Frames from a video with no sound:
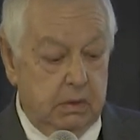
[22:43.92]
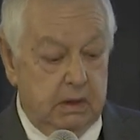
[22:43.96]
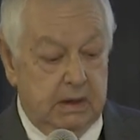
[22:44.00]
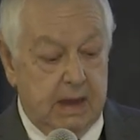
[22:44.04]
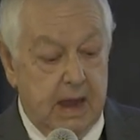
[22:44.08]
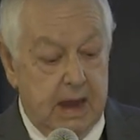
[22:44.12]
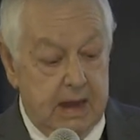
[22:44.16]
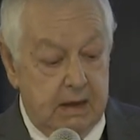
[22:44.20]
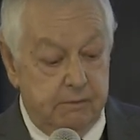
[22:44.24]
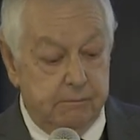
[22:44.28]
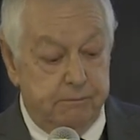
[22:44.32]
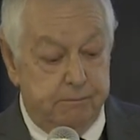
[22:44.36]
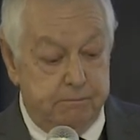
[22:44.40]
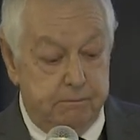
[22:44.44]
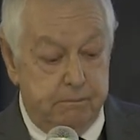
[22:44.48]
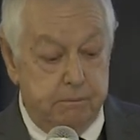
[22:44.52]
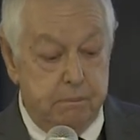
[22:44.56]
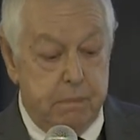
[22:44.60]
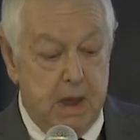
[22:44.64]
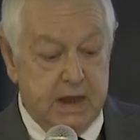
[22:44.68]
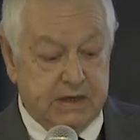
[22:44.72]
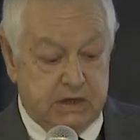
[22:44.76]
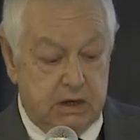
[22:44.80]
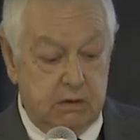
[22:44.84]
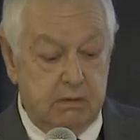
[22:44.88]
getting
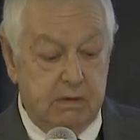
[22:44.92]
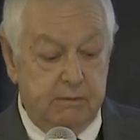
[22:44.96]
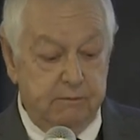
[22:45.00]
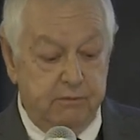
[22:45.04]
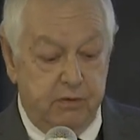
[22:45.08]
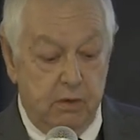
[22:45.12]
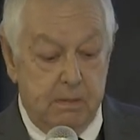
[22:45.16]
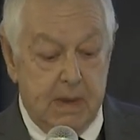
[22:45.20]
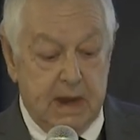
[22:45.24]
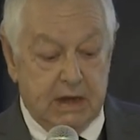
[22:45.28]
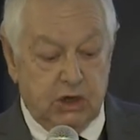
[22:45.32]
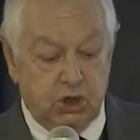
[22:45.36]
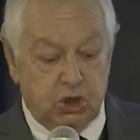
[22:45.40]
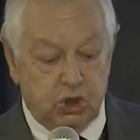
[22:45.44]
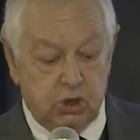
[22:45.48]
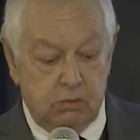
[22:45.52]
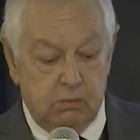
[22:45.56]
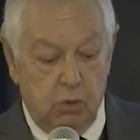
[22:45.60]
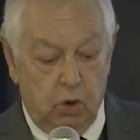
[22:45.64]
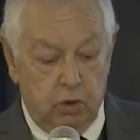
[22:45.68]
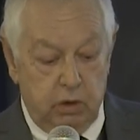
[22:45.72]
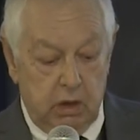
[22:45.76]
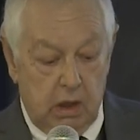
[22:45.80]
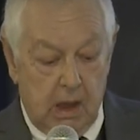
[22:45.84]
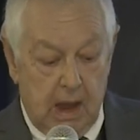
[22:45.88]
better
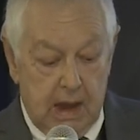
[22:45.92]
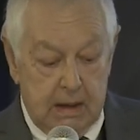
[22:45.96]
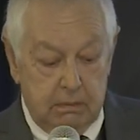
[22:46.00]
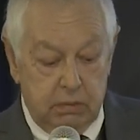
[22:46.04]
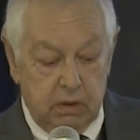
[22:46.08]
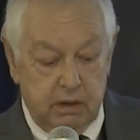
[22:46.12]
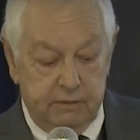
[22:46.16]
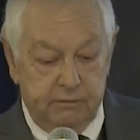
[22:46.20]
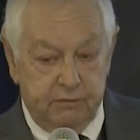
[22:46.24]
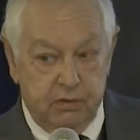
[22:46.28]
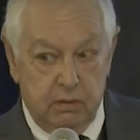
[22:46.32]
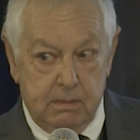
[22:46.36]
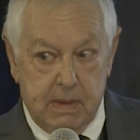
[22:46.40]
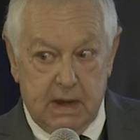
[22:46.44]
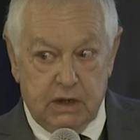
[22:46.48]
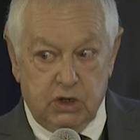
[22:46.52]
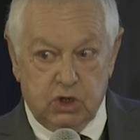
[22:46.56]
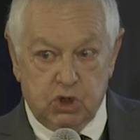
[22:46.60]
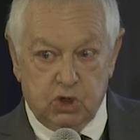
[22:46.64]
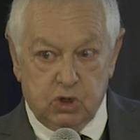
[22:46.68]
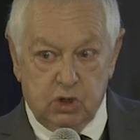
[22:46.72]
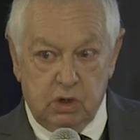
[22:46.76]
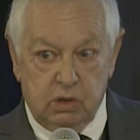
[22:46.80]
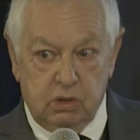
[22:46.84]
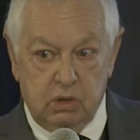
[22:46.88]
information, more reliable
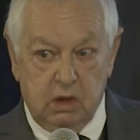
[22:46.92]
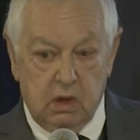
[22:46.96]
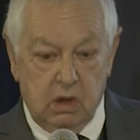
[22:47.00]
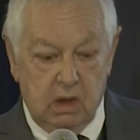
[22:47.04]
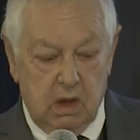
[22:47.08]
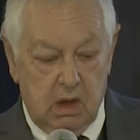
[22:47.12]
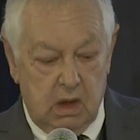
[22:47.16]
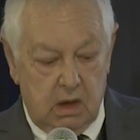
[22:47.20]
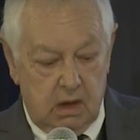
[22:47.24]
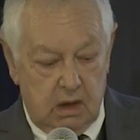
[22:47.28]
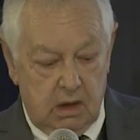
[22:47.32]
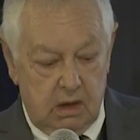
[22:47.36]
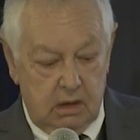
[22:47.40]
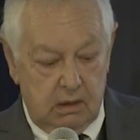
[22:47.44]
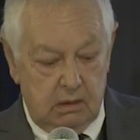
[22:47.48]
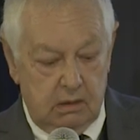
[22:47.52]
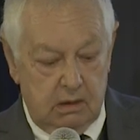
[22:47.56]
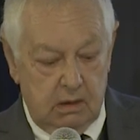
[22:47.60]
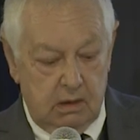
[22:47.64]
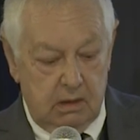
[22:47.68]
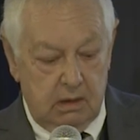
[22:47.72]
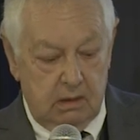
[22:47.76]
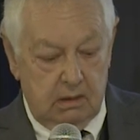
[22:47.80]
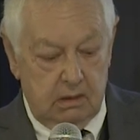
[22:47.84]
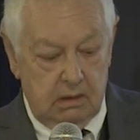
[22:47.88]
information,
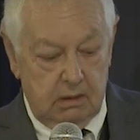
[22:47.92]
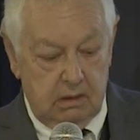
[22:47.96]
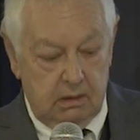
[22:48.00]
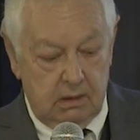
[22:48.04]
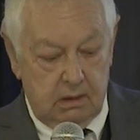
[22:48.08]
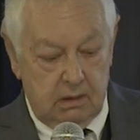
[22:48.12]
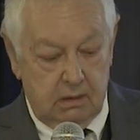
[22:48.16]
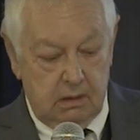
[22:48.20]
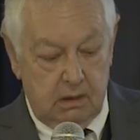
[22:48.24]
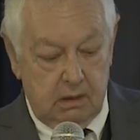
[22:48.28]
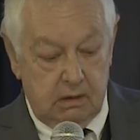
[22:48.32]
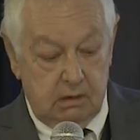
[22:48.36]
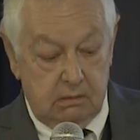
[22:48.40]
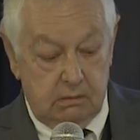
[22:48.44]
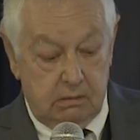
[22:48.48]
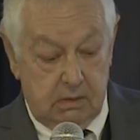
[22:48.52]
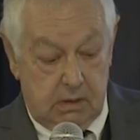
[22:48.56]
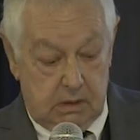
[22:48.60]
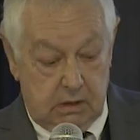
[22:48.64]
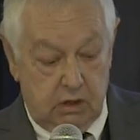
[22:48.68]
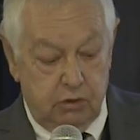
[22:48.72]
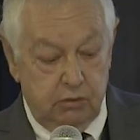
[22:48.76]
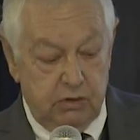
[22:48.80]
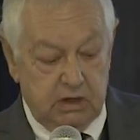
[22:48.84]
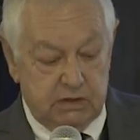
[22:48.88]
and
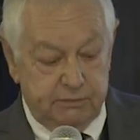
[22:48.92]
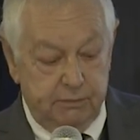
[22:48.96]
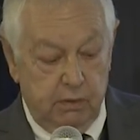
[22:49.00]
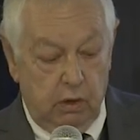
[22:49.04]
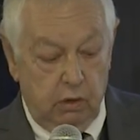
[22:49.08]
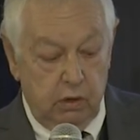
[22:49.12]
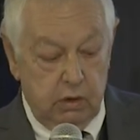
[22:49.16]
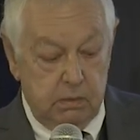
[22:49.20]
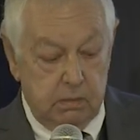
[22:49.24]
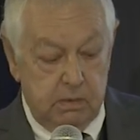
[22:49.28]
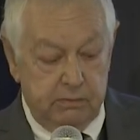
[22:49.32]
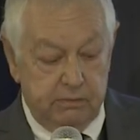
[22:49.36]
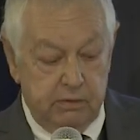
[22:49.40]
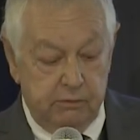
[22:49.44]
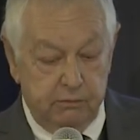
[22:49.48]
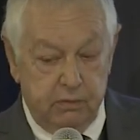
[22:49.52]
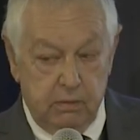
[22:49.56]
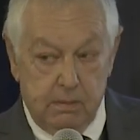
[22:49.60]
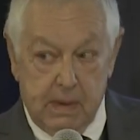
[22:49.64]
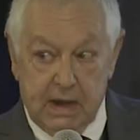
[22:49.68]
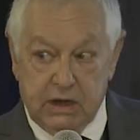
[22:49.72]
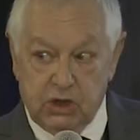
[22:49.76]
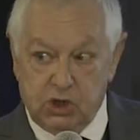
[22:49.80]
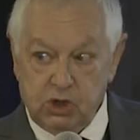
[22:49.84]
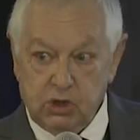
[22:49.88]
increased volume of
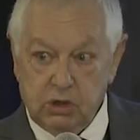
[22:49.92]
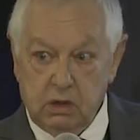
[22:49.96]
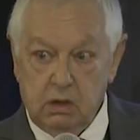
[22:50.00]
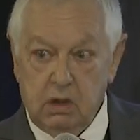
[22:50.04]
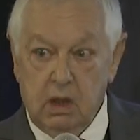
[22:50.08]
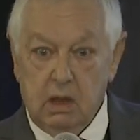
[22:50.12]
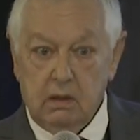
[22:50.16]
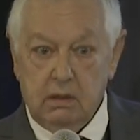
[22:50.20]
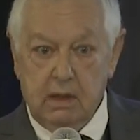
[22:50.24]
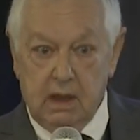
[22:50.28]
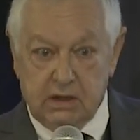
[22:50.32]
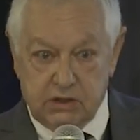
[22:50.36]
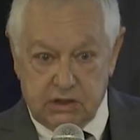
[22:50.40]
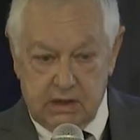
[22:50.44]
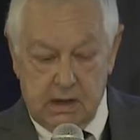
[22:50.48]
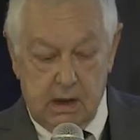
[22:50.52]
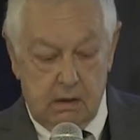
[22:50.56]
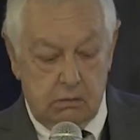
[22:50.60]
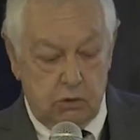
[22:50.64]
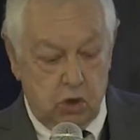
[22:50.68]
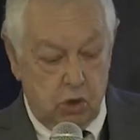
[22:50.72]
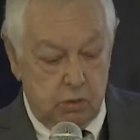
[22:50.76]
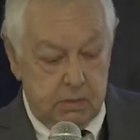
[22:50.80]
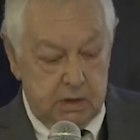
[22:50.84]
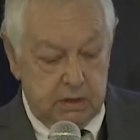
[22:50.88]
information. That's
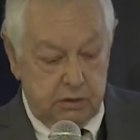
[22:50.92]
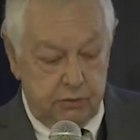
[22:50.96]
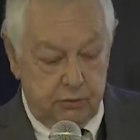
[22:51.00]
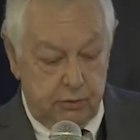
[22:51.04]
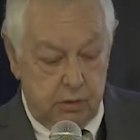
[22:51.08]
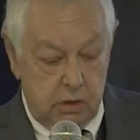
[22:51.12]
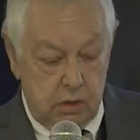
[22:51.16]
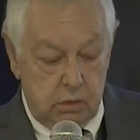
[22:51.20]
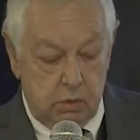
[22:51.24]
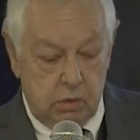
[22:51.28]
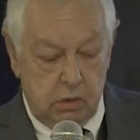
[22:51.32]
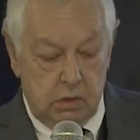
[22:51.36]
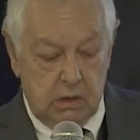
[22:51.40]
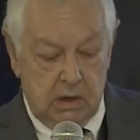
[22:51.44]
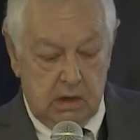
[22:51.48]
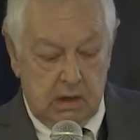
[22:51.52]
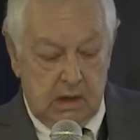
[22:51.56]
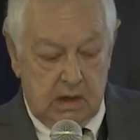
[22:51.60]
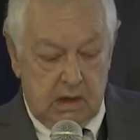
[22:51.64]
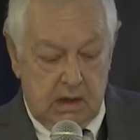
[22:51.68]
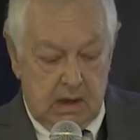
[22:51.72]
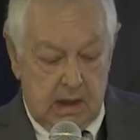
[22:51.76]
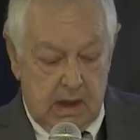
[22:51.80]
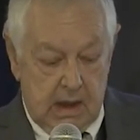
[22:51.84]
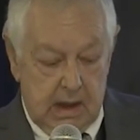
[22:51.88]
now coming through,
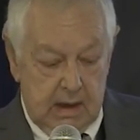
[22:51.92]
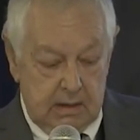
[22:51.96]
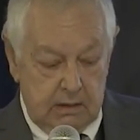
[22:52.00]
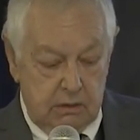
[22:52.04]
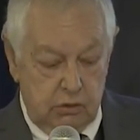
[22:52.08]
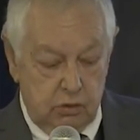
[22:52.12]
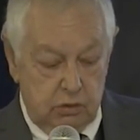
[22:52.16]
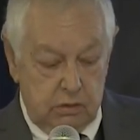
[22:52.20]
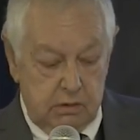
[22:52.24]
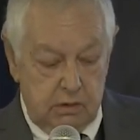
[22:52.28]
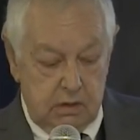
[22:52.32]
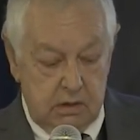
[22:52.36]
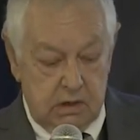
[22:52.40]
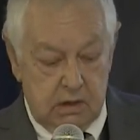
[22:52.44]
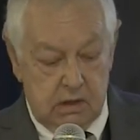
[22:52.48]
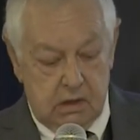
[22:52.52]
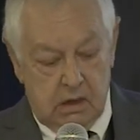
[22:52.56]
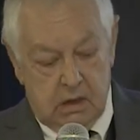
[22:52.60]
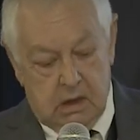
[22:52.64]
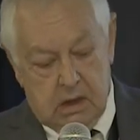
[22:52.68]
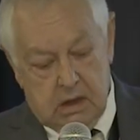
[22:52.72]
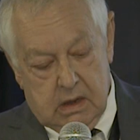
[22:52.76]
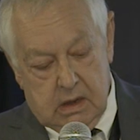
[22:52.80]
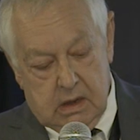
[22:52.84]
and under